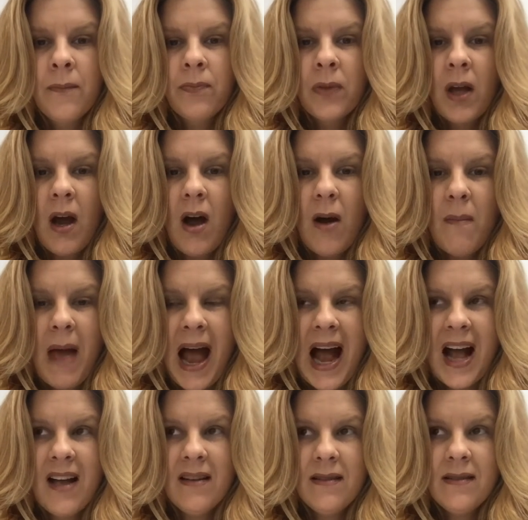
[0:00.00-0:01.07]

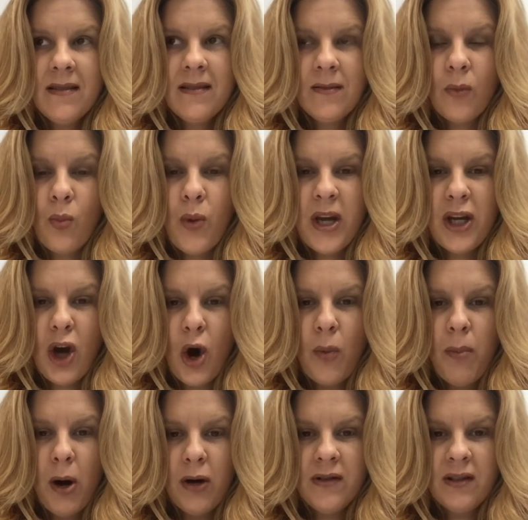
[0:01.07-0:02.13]
As we go
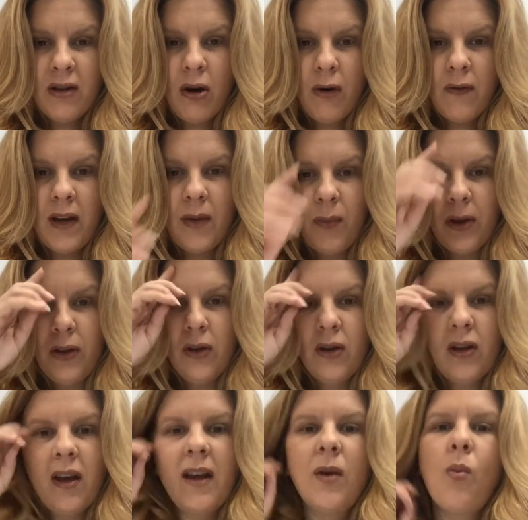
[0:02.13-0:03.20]
post-COVID and we
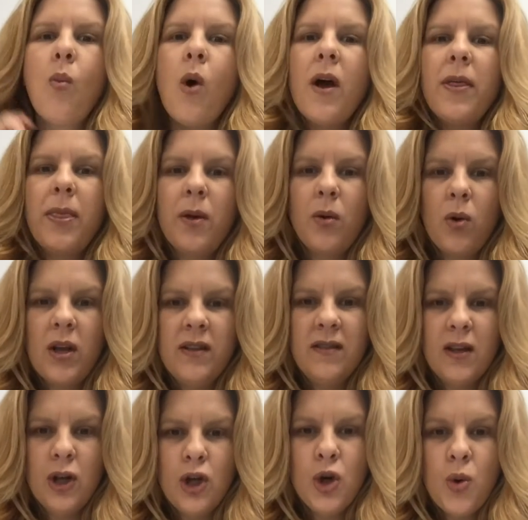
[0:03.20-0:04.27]
look like what is
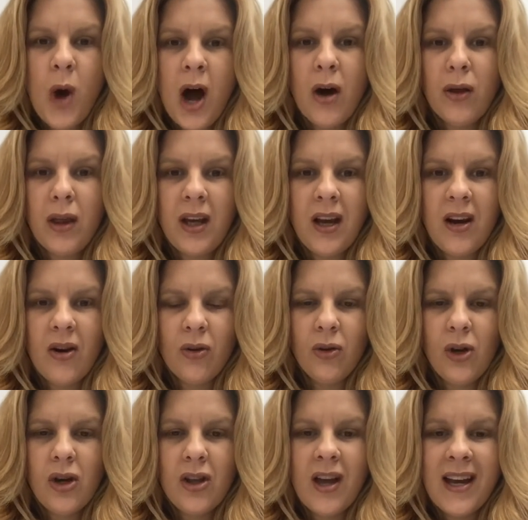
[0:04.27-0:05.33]
the new healthcare
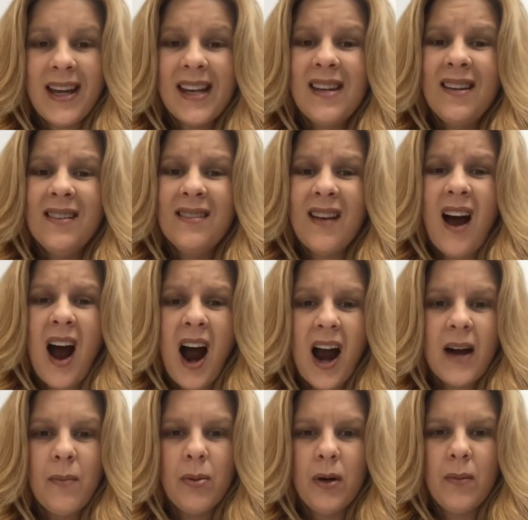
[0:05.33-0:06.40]
look like, it is a
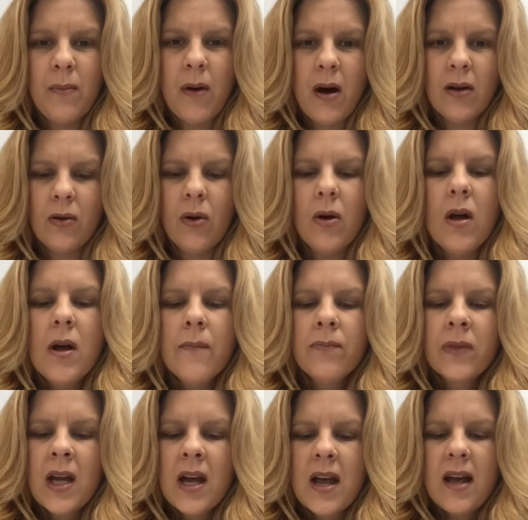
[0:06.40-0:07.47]
hybrid model.
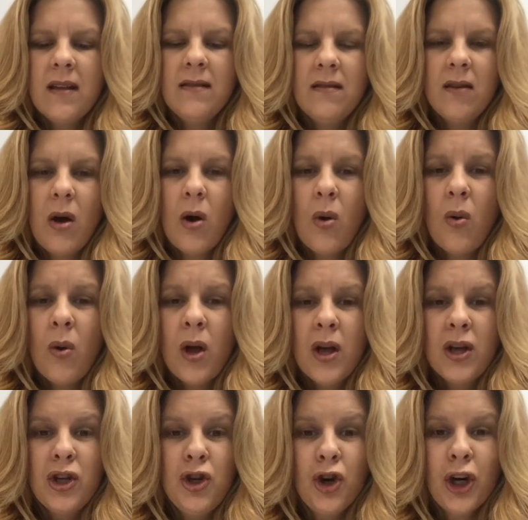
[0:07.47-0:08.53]
And so
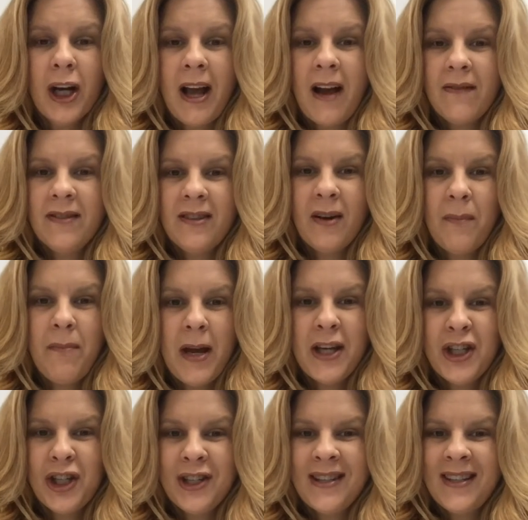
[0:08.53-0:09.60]
you're going to have some
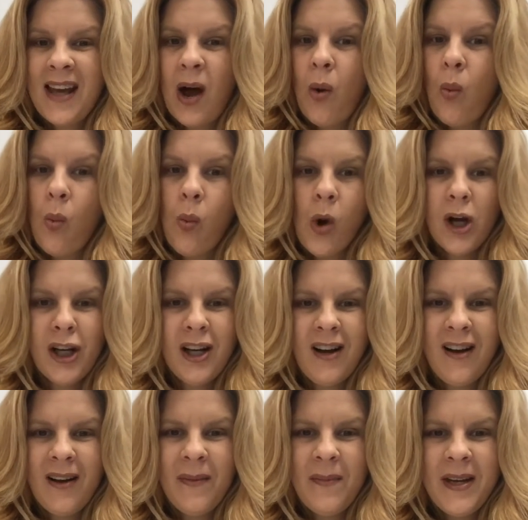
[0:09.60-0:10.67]
patients that want to
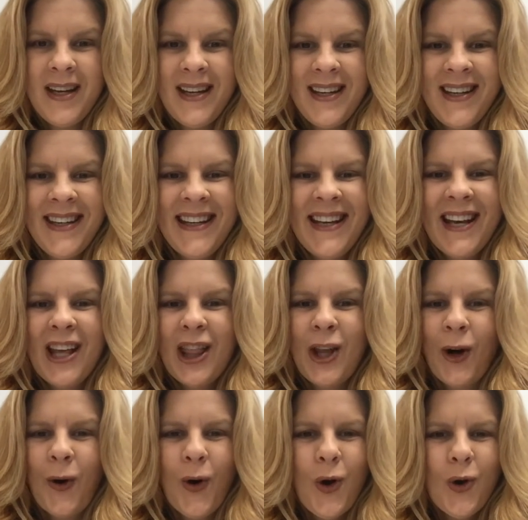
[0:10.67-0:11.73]
come in,
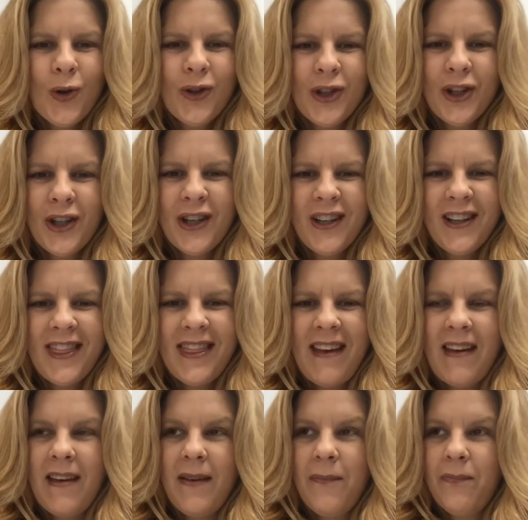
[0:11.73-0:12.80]
they're older,
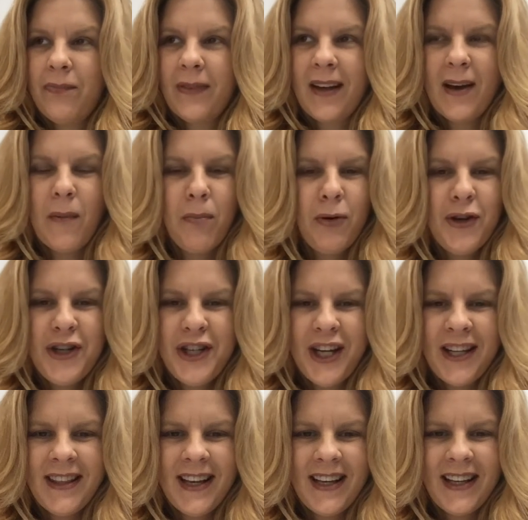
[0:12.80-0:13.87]
they
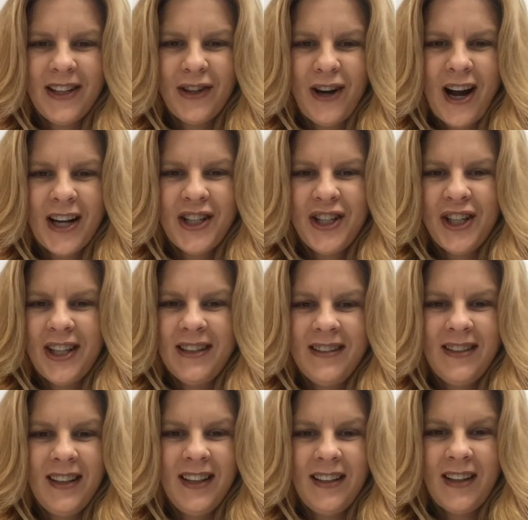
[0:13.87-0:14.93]
appreciate that interaction and
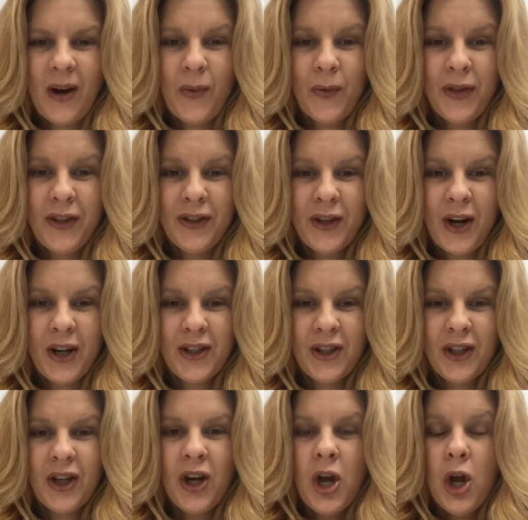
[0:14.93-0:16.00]
sitting down with the
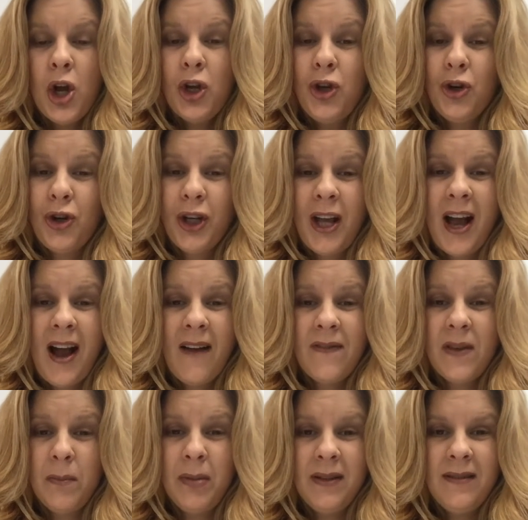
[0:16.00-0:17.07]
doctor. You're going to have
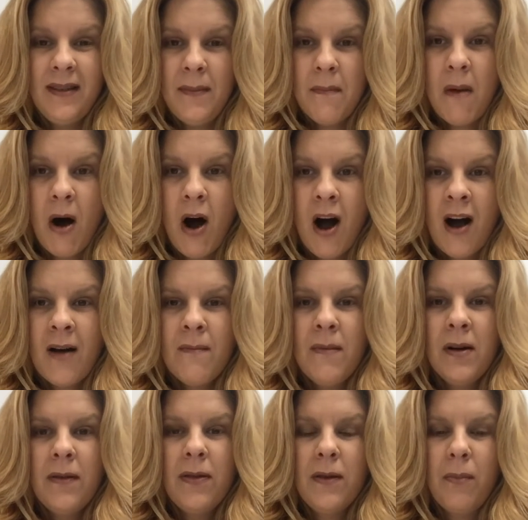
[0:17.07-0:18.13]
the busy mom,
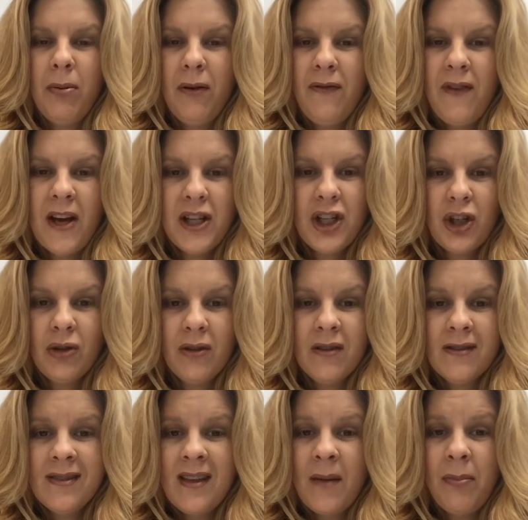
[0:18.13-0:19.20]
the
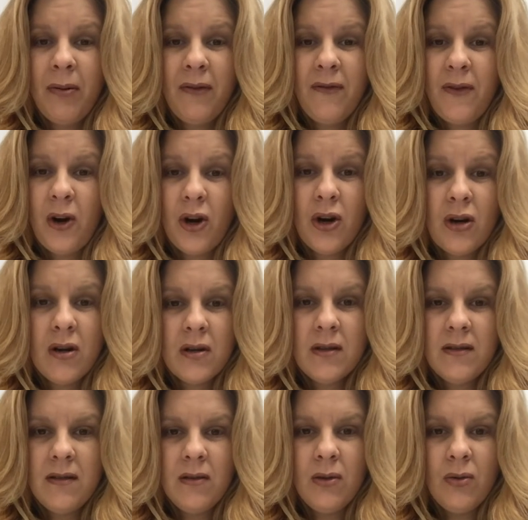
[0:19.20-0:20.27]
professionals that prefer
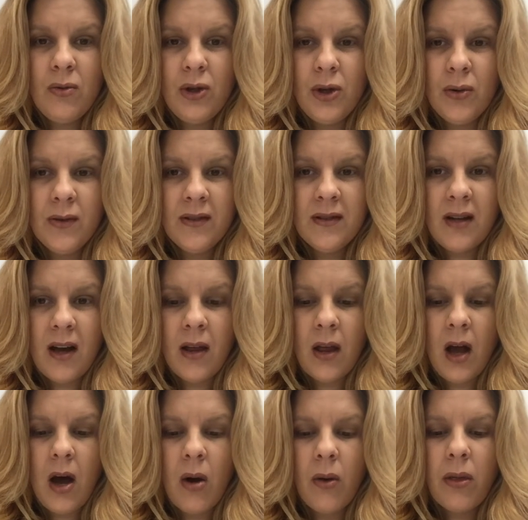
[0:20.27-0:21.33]
to use
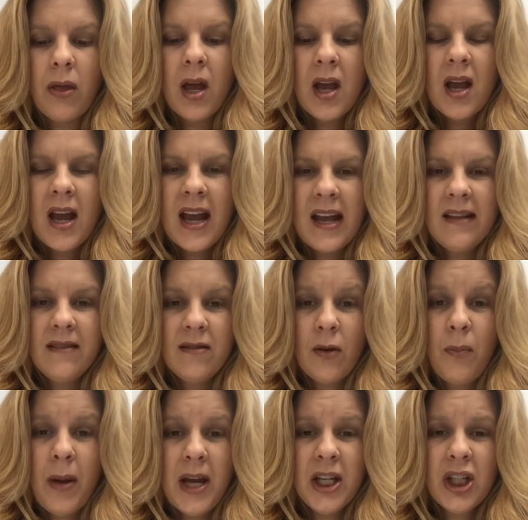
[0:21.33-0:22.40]
telehealth. And so
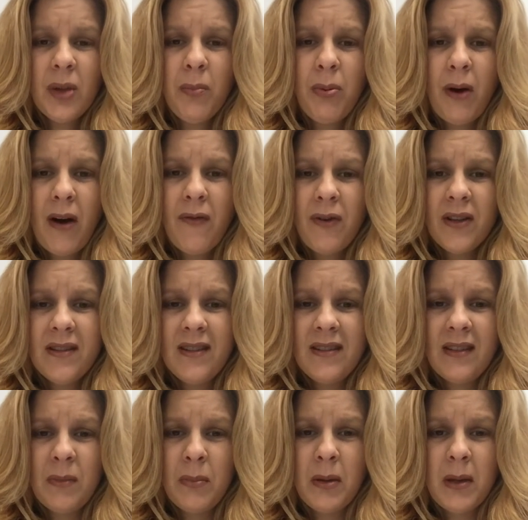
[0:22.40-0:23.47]
patient preference is
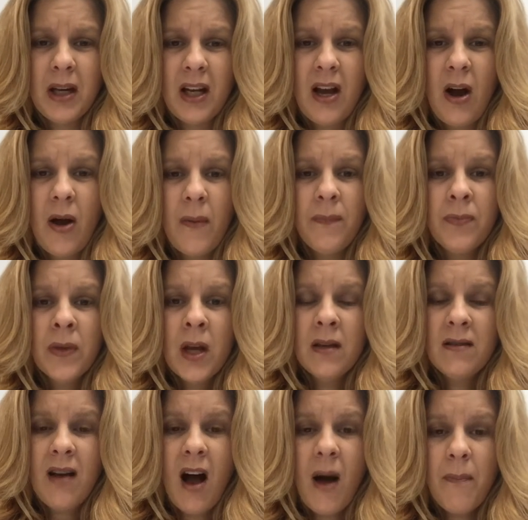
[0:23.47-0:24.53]
going to come
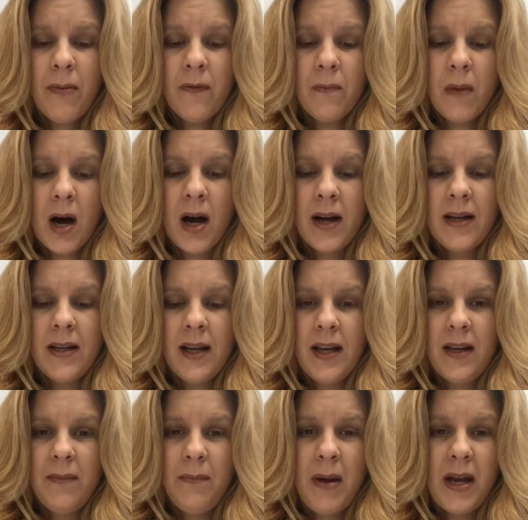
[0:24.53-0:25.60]
top of mind
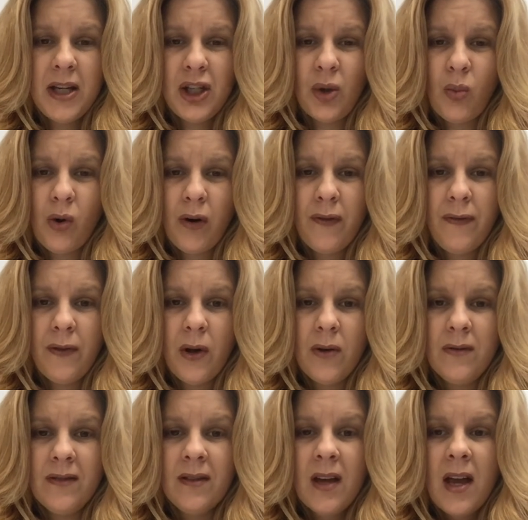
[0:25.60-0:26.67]
in patient
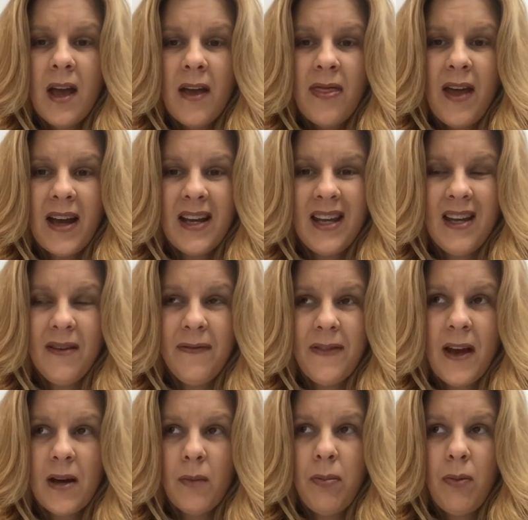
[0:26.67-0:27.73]
workflows, that if
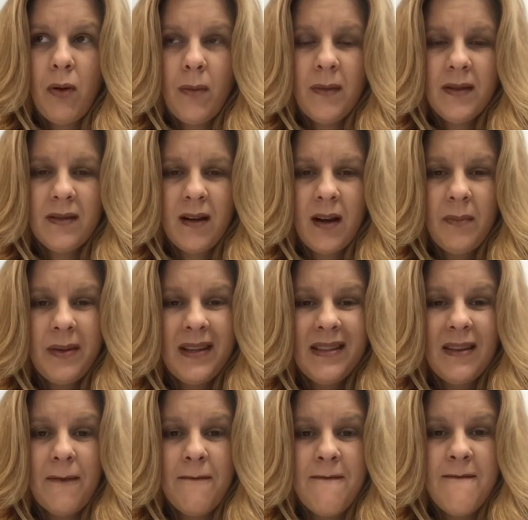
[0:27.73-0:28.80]
that appointment type is
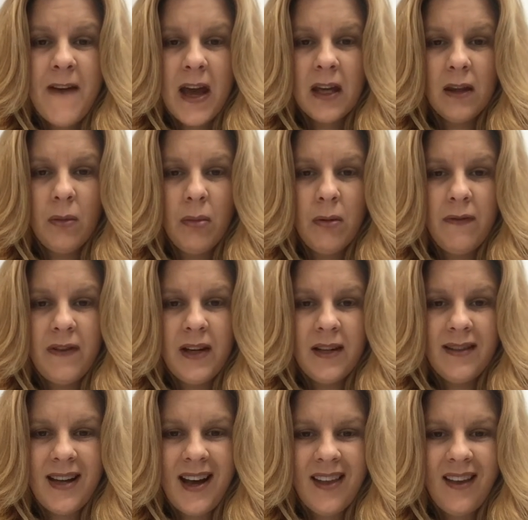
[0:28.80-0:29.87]
available via
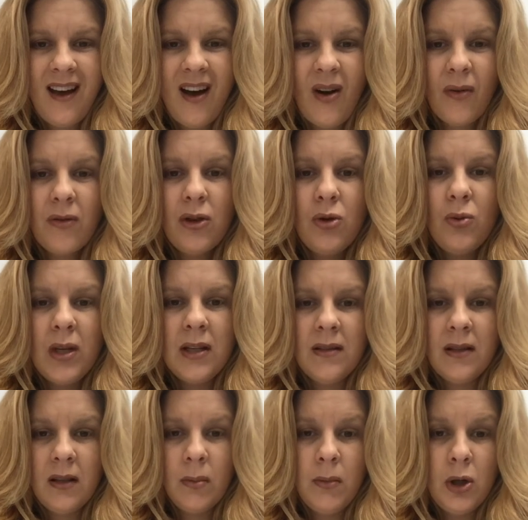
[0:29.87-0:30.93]
telehealth, you need to
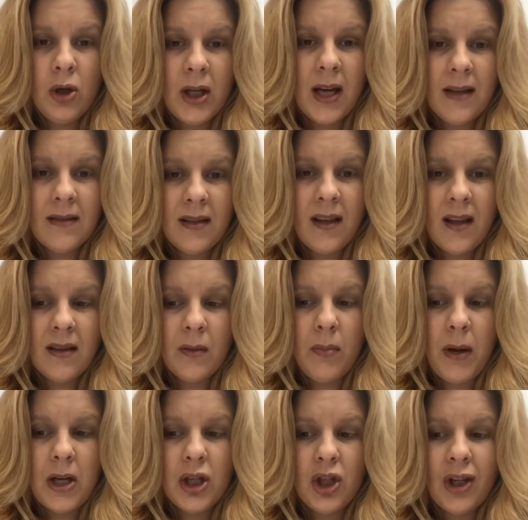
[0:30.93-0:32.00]
communicate to the
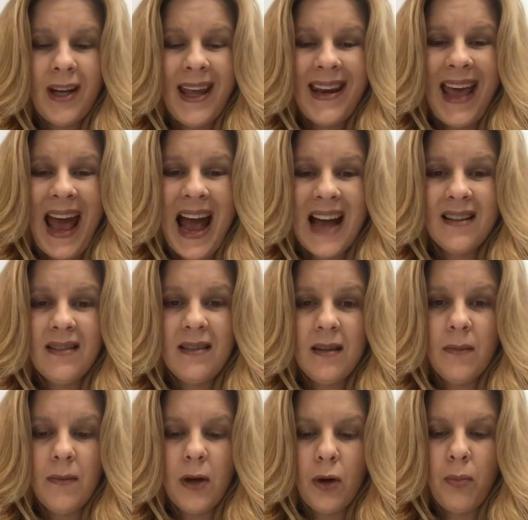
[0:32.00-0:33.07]
patient and ask
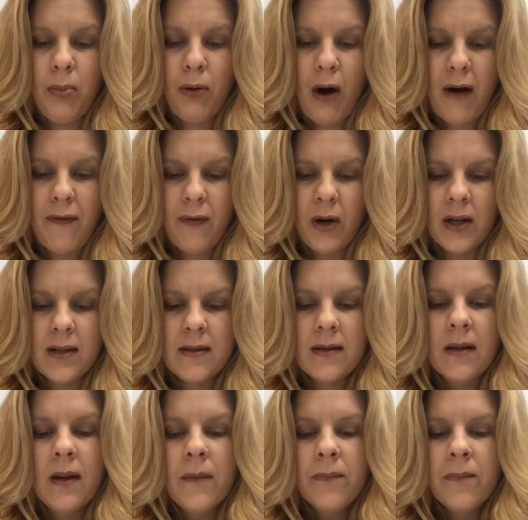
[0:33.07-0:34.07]
them their preference.